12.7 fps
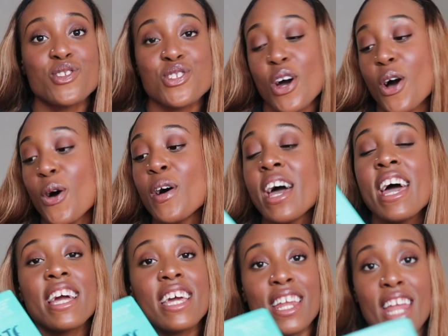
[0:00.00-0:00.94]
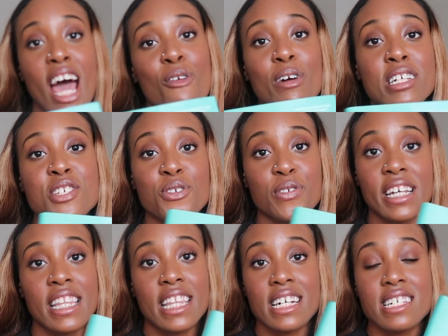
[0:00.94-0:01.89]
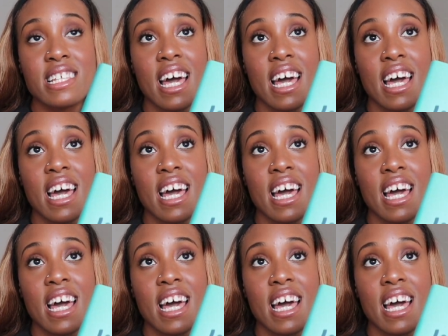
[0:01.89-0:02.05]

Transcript: So cannot wait to read this.